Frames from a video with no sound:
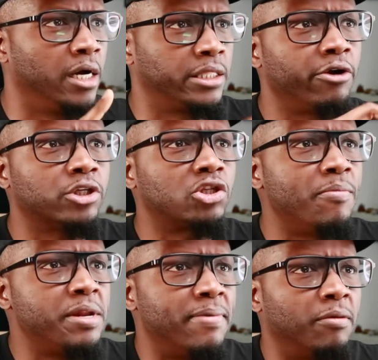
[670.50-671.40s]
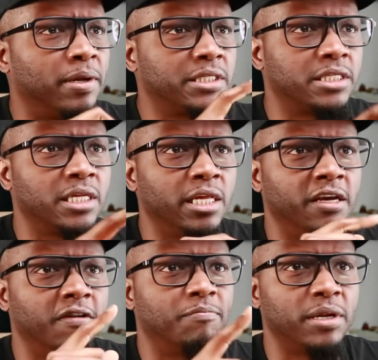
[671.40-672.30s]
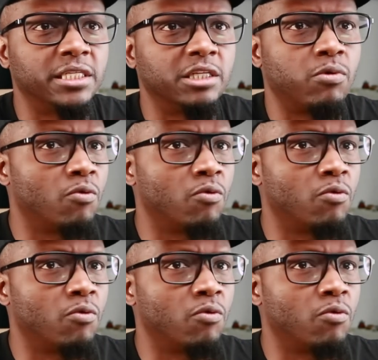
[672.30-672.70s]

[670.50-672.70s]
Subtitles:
There are so many better places to live, places where